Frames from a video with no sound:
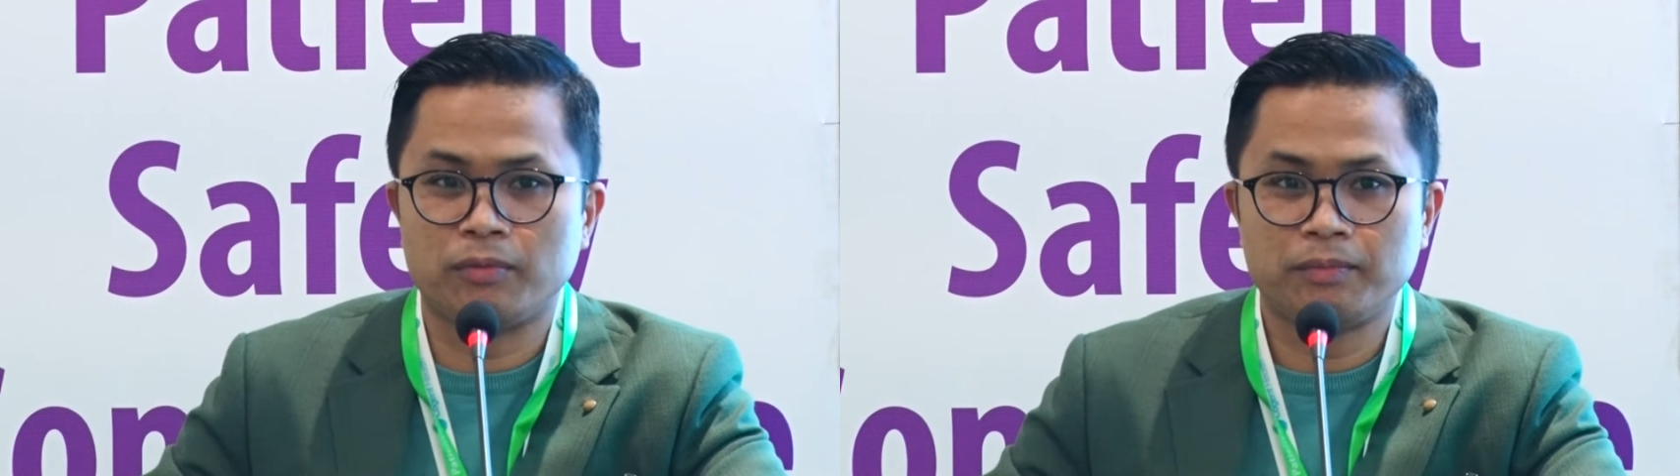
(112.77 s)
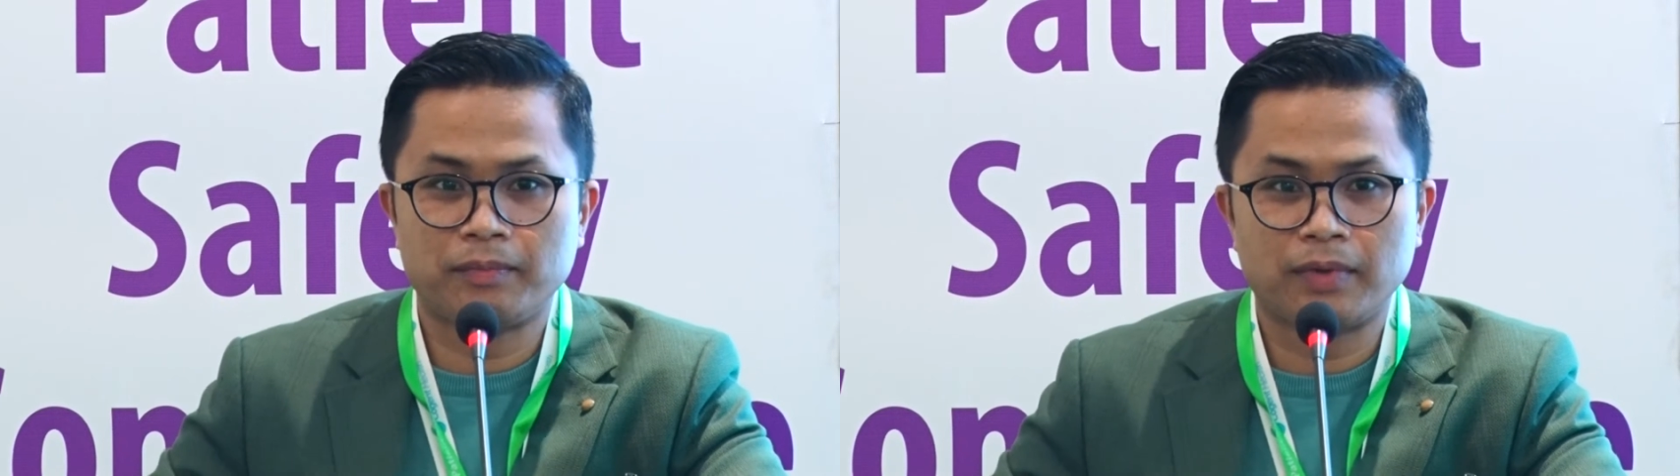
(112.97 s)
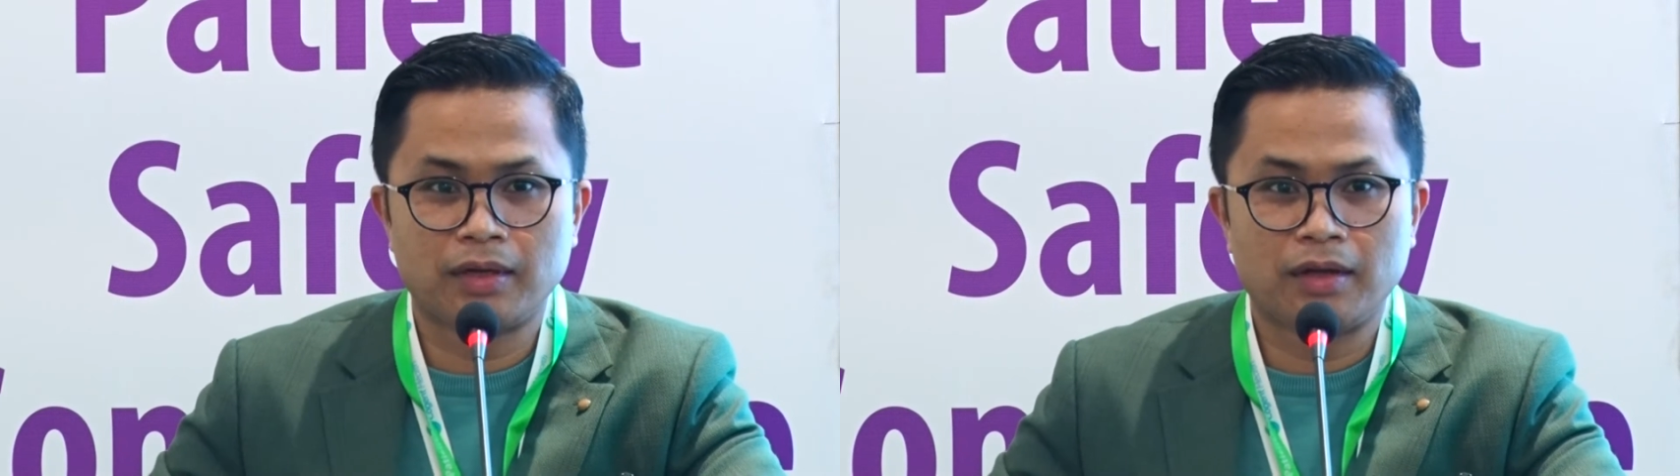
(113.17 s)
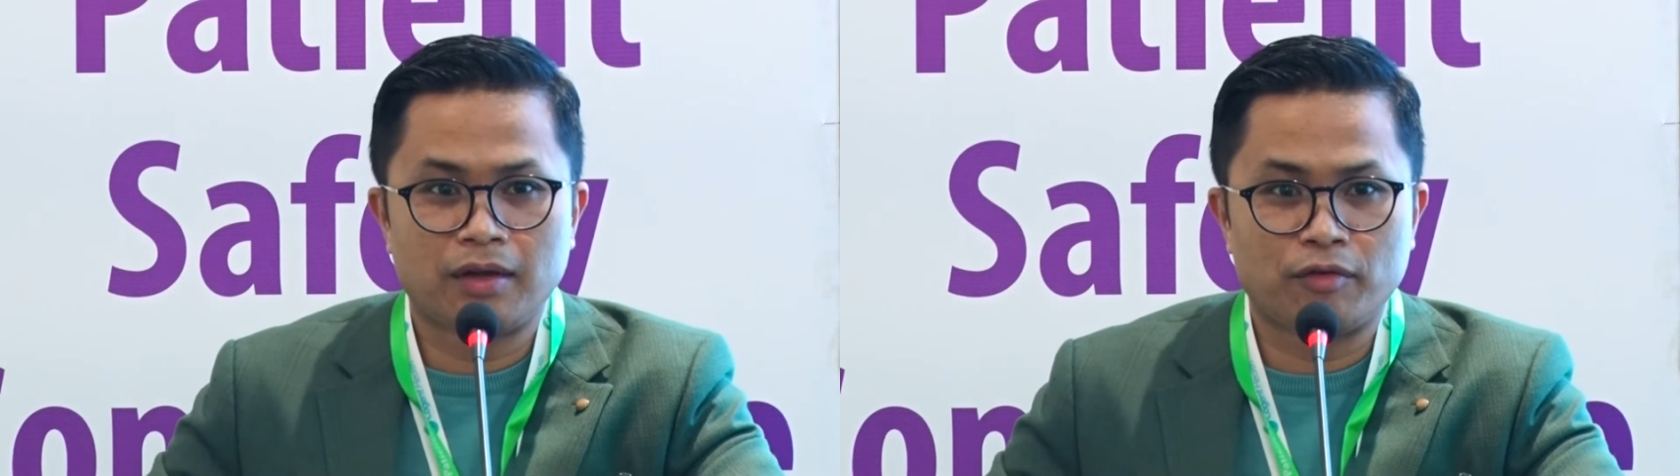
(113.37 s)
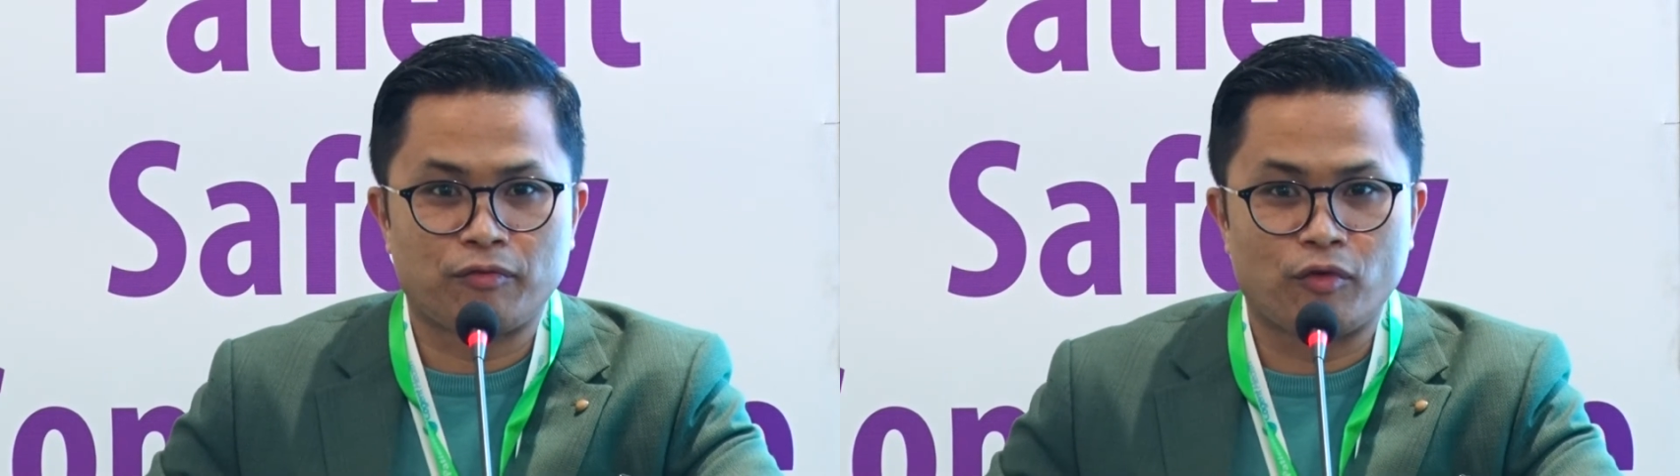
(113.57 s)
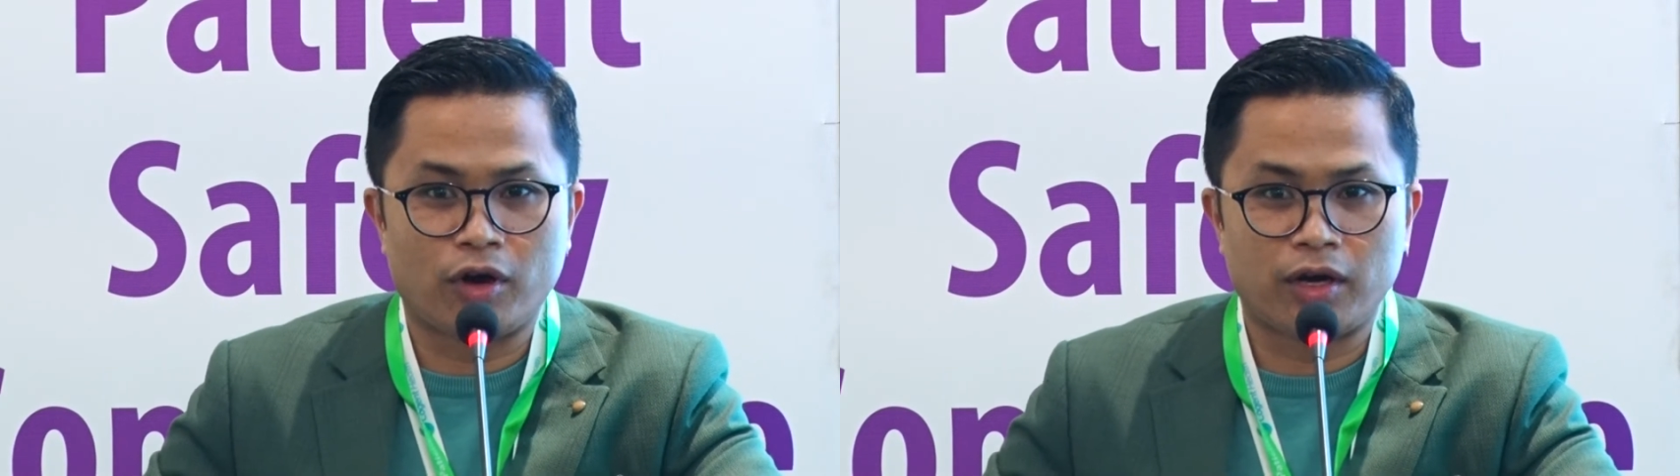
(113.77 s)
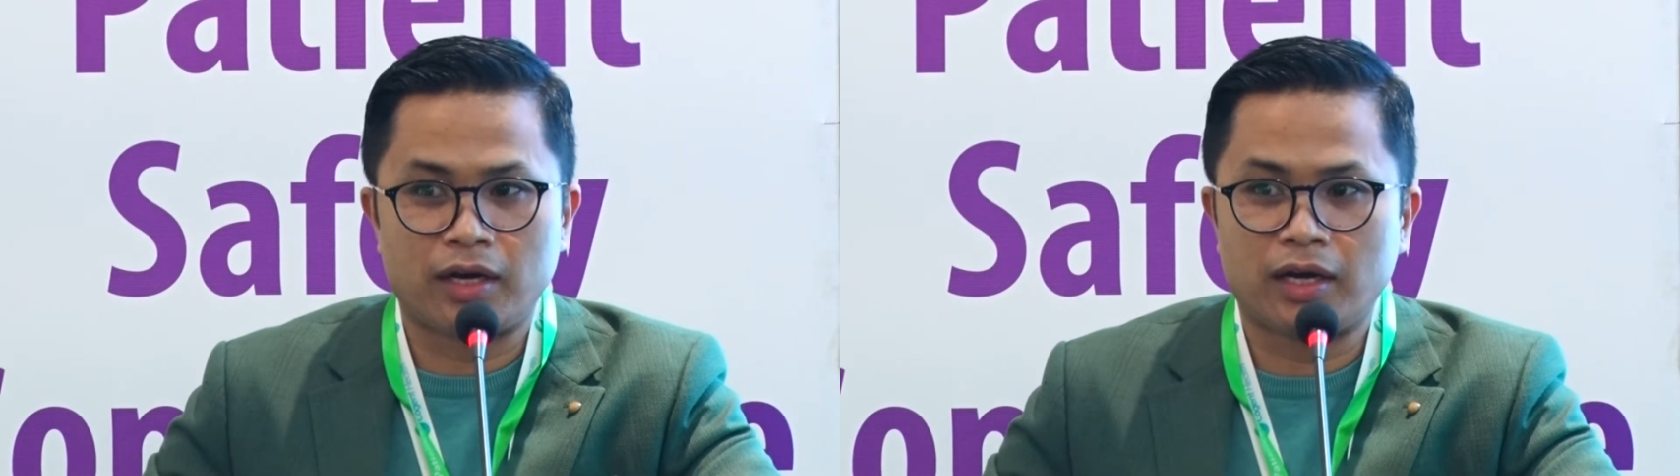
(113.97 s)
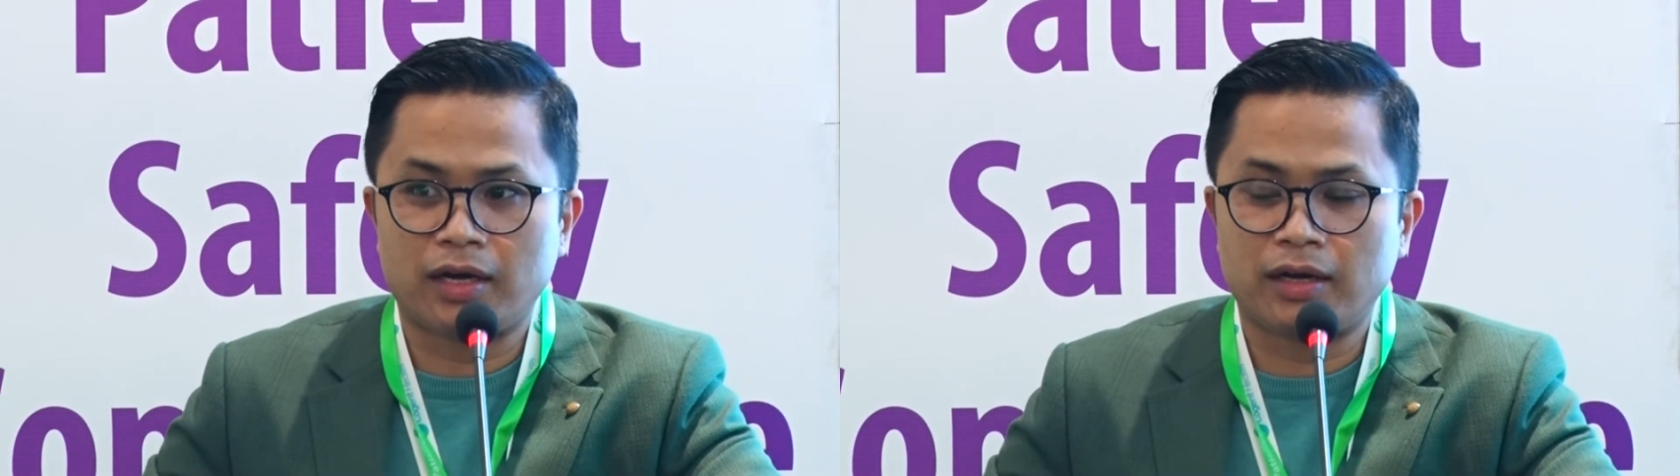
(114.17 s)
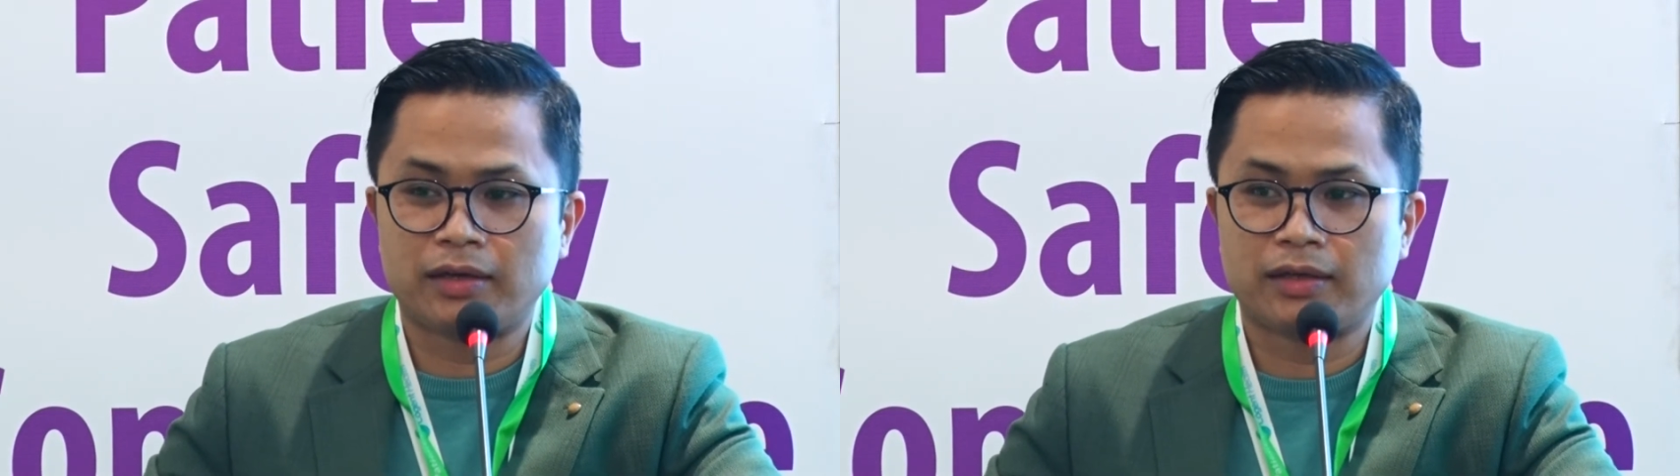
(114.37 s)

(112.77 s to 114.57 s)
Home, for